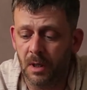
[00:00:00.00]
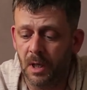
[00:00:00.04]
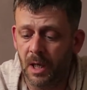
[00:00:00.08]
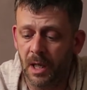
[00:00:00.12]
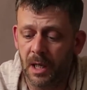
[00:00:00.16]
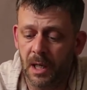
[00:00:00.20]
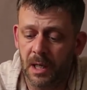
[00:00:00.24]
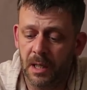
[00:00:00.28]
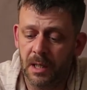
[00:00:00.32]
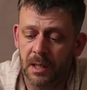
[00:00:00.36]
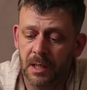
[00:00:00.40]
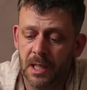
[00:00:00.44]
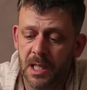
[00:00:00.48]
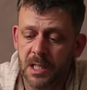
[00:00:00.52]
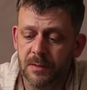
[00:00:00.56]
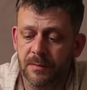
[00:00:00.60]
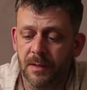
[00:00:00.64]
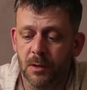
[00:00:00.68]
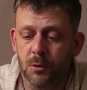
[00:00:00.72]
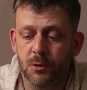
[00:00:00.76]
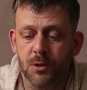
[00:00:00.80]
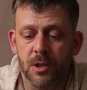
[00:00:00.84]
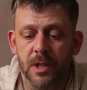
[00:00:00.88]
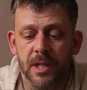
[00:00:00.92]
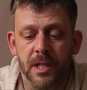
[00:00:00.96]
Last
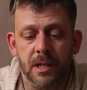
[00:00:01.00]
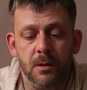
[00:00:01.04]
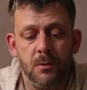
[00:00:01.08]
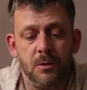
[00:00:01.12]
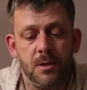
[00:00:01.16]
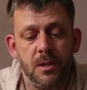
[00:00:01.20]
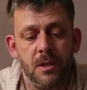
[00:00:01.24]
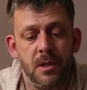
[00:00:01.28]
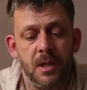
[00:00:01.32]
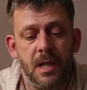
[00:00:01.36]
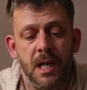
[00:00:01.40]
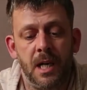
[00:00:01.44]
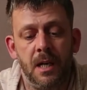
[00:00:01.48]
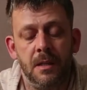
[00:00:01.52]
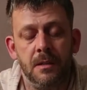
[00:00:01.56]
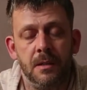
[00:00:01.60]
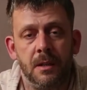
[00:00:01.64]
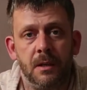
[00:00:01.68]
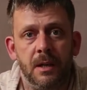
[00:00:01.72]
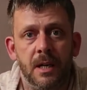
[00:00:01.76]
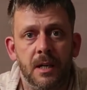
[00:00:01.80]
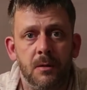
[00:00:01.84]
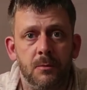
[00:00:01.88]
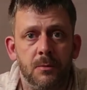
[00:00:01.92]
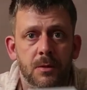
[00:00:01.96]
filter I use out
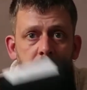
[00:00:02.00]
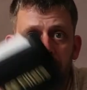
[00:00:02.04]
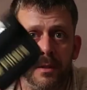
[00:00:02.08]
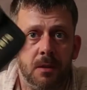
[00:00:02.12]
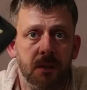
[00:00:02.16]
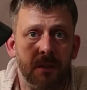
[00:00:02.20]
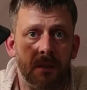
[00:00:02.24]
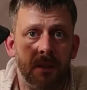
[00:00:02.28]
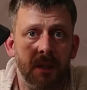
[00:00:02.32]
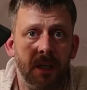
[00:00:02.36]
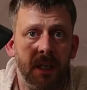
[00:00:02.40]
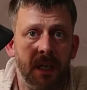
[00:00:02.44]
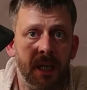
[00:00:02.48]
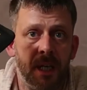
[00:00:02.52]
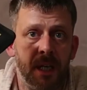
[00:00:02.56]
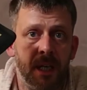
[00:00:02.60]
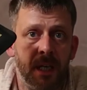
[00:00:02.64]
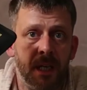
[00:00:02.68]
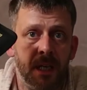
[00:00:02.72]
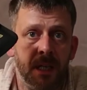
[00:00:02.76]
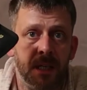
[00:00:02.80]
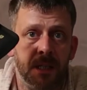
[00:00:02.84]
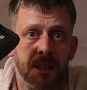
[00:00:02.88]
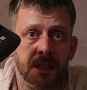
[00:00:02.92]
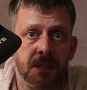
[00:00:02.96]
the ground
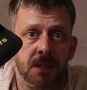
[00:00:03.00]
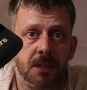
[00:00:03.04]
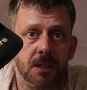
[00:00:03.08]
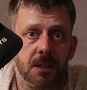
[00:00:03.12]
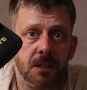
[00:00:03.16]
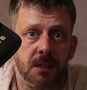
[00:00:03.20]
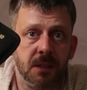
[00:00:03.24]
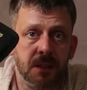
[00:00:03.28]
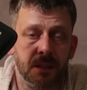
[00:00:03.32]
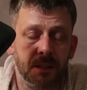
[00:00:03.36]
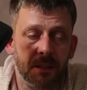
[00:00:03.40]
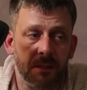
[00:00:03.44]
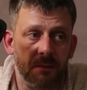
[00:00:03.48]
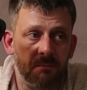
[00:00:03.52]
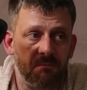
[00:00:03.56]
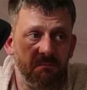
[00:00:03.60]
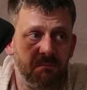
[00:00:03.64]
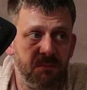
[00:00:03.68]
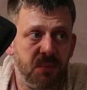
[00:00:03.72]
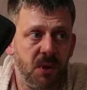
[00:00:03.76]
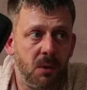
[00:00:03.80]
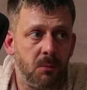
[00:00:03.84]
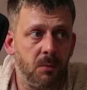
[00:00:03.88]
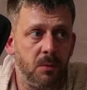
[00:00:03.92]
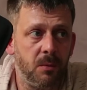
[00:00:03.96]
is
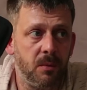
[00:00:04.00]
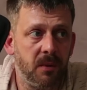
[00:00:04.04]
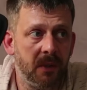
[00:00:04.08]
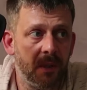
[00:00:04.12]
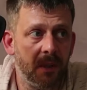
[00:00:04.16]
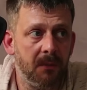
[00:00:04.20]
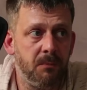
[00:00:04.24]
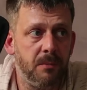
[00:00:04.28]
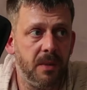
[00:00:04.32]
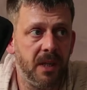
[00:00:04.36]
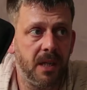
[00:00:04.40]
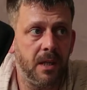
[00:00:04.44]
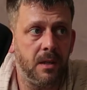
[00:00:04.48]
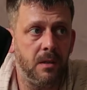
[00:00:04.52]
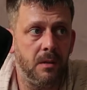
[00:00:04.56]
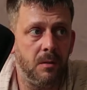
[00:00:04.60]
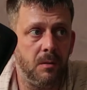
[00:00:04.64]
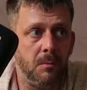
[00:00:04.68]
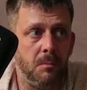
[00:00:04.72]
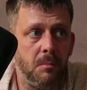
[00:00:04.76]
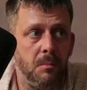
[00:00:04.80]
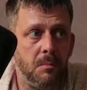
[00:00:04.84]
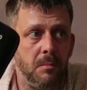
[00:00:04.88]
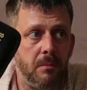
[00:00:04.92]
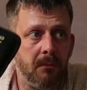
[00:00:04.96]
probably
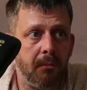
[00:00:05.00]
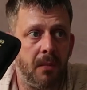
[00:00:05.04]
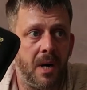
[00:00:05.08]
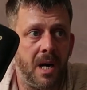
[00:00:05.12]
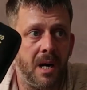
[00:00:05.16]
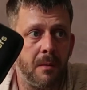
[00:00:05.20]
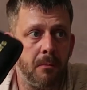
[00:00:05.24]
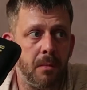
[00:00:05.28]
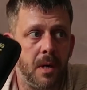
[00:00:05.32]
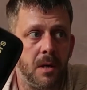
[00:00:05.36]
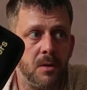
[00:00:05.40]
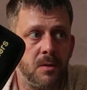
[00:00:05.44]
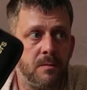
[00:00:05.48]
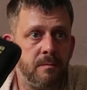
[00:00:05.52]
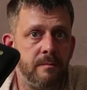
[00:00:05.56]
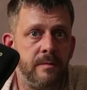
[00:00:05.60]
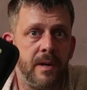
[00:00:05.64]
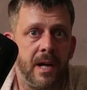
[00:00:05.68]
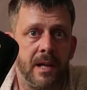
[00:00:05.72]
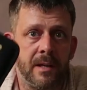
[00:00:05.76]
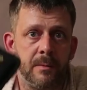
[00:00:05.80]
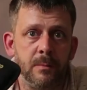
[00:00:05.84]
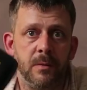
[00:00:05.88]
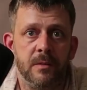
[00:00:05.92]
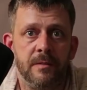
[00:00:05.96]
become my most
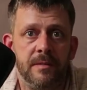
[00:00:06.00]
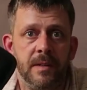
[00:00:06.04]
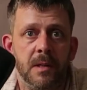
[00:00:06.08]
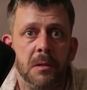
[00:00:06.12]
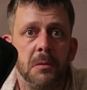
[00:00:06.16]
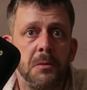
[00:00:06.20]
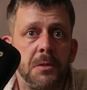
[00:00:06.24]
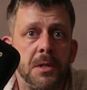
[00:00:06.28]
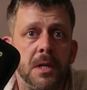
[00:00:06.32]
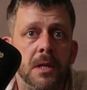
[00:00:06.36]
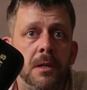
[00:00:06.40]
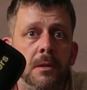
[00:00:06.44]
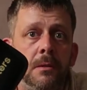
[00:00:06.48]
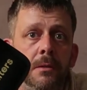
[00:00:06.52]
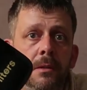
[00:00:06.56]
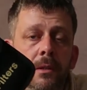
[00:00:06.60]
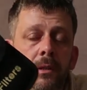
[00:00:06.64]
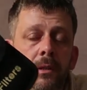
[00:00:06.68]
valuable filter.